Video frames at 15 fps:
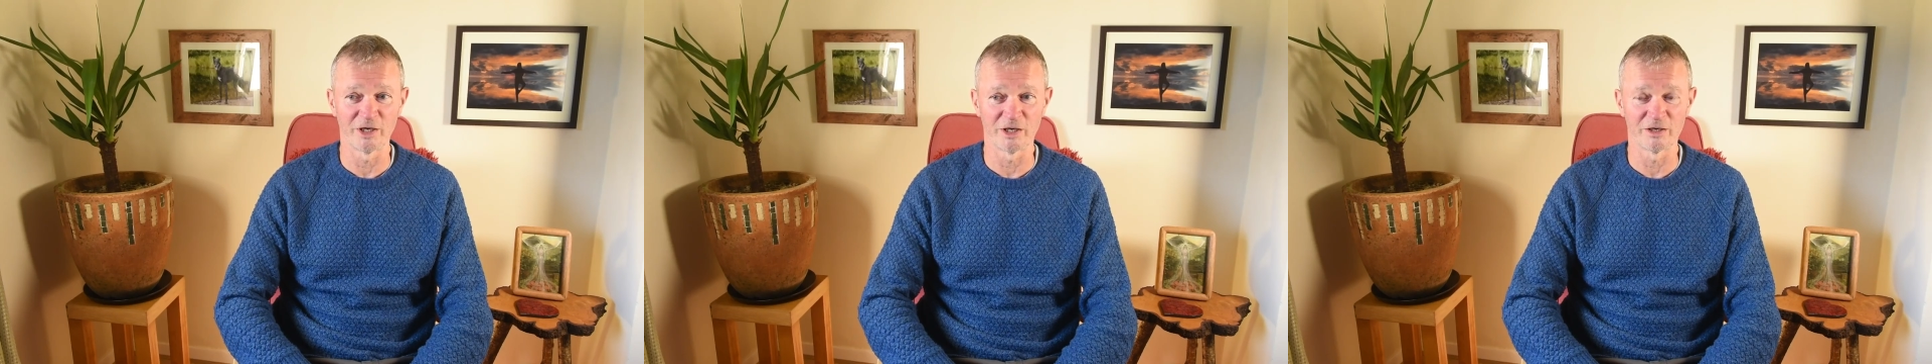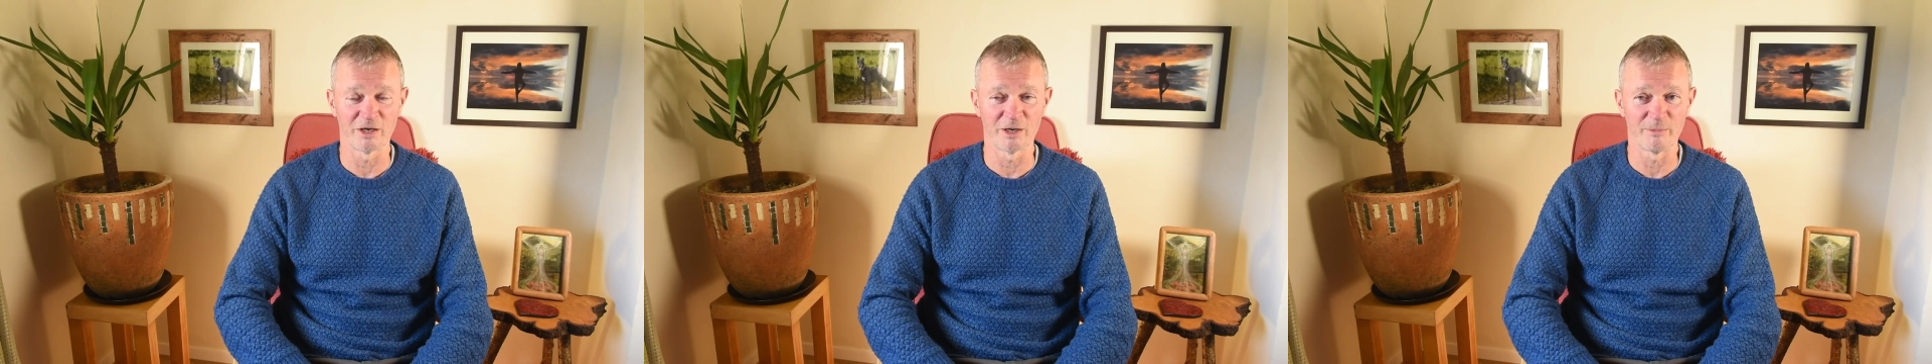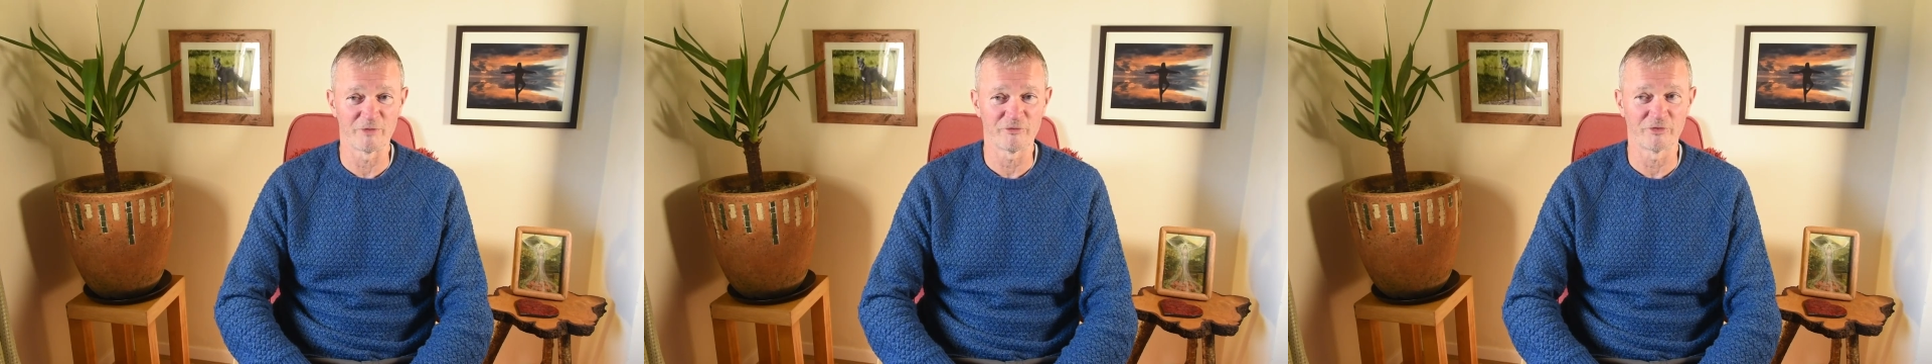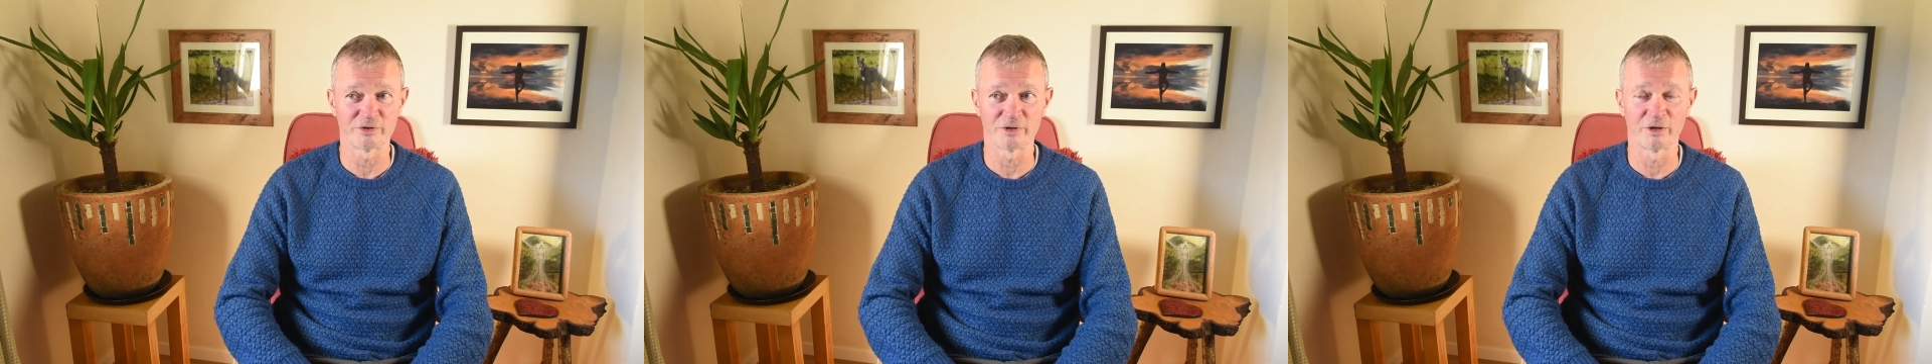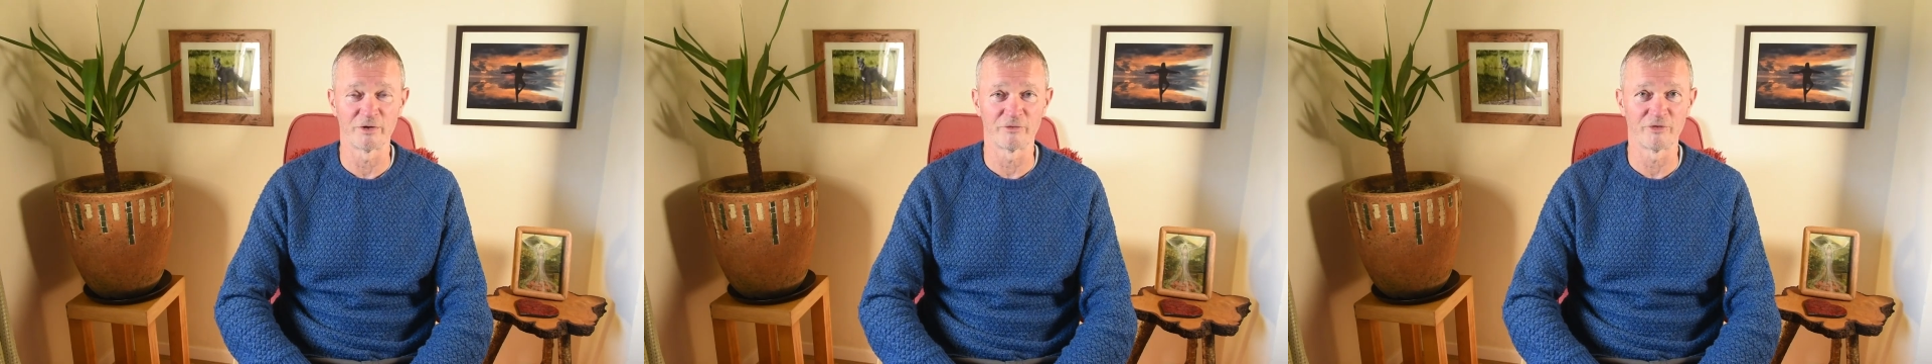you know, I'm a
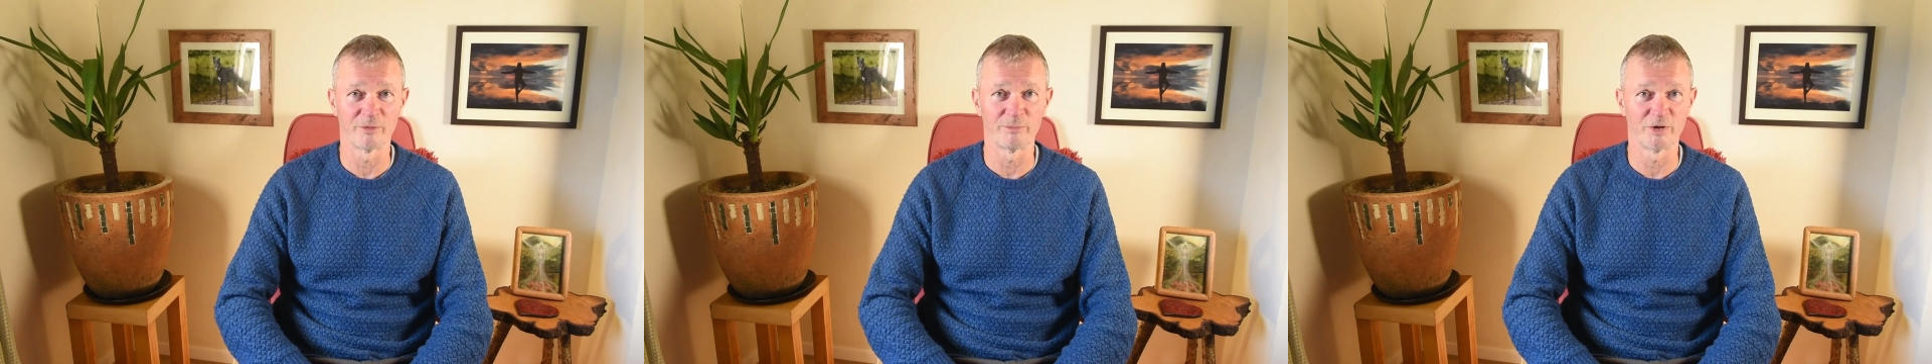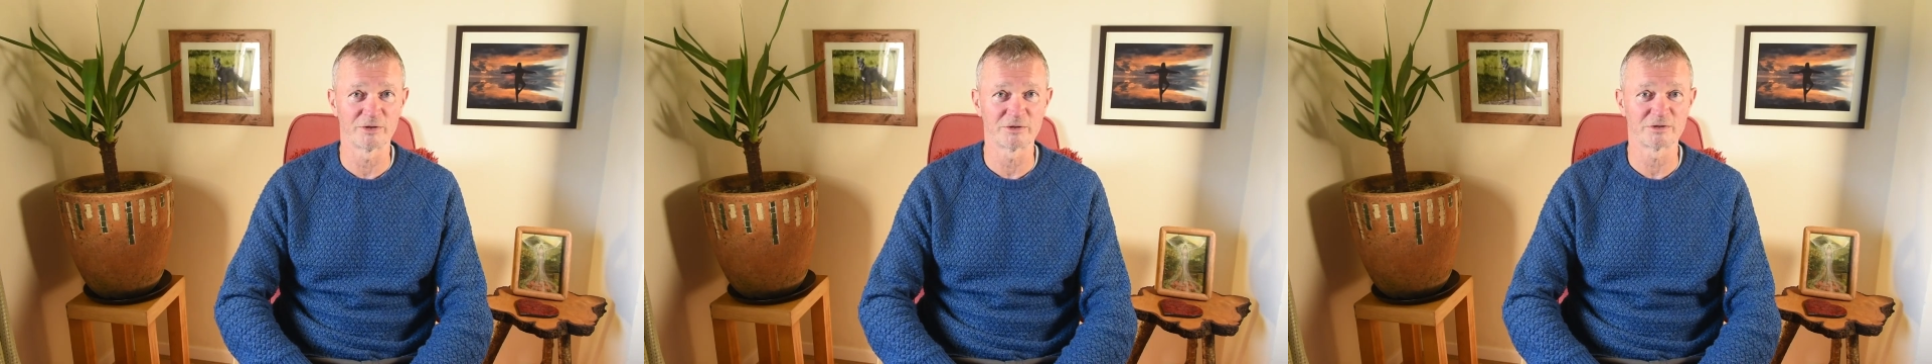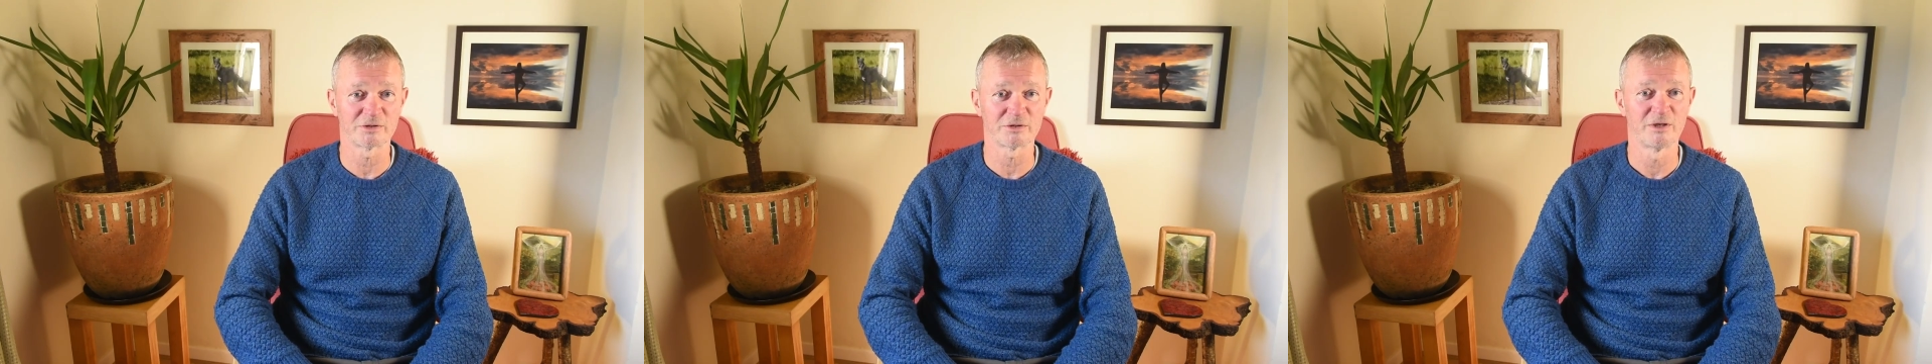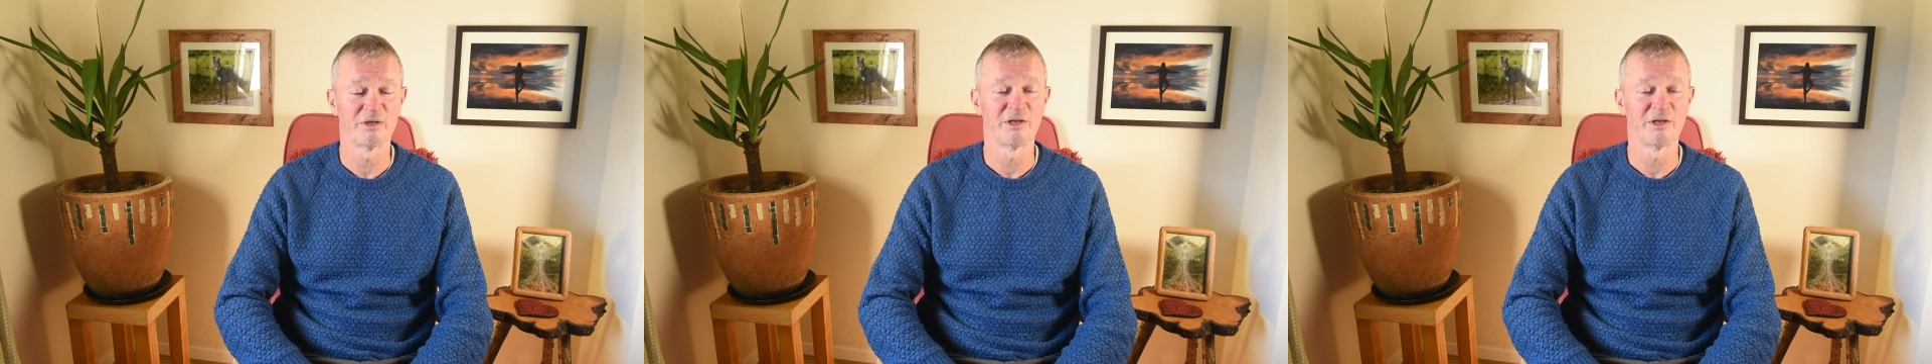photographer, but